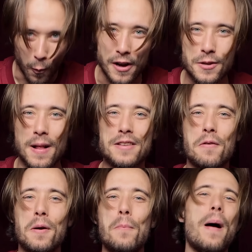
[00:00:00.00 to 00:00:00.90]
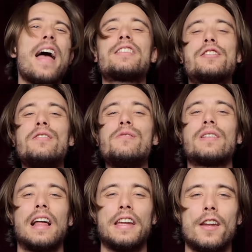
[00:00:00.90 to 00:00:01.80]
What's up, guys, and welcome back to
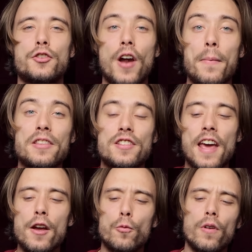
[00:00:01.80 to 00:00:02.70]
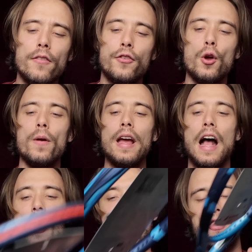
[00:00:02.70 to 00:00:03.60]
Gladiators Drive, and today we're reviewing
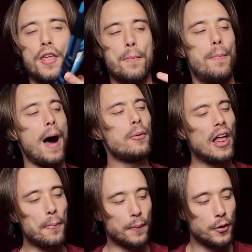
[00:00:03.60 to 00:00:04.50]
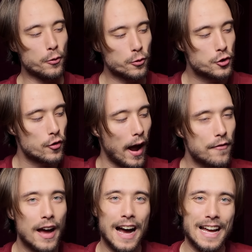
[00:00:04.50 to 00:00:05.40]
the Babolat Pure
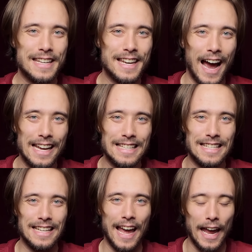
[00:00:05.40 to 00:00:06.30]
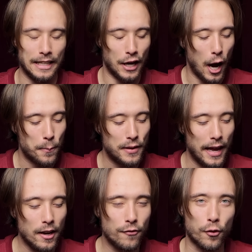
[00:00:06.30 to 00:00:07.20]
Drive 98
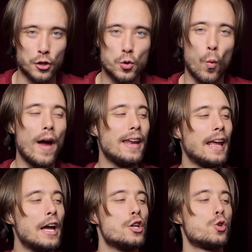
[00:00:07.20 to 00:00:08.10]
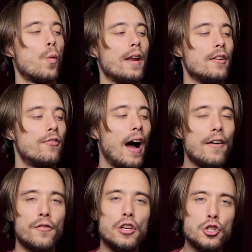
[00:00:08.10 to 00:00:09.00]
updated for
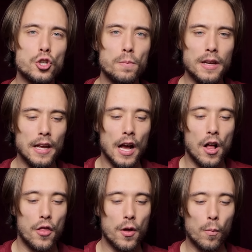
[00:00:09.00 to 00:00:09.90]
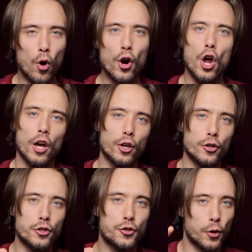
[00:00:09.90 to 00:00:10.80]
2025. This should be the more
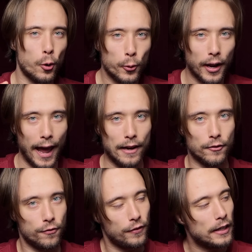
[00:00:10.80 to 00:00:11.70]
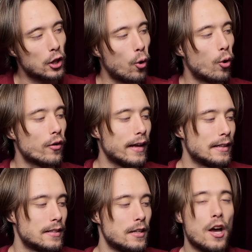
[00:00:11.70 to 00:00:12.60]
controlled and
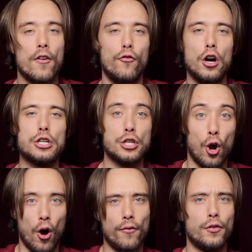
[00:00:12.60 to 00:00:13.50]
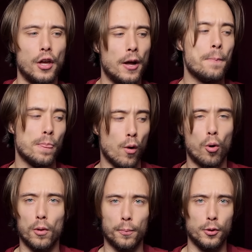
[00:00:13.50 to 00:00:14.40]
feel-oriented version of the
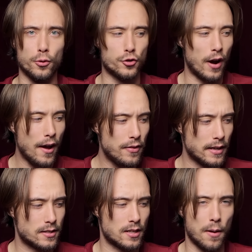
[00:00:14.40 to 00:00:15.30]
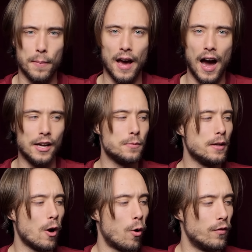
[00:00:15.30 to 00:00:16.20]
normal Pure Drive that's
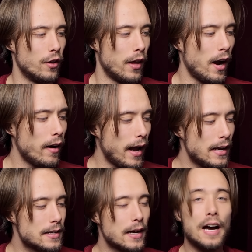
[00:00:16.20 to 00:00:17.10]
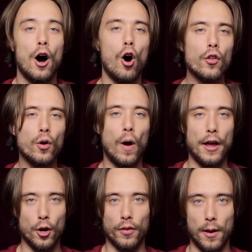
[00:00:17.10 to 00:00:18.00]
behind me over there. And
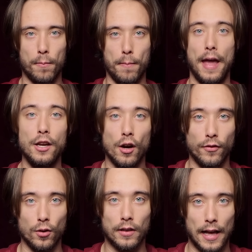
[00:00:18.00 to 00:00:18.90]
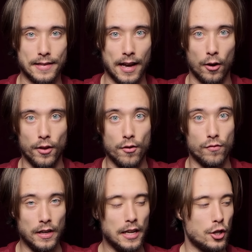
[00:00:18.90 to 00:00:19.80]
although I know that many of you Glads out
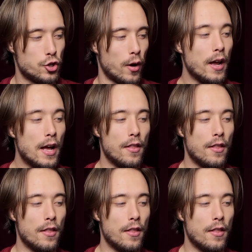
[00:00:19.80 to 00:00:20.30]
there really enjoy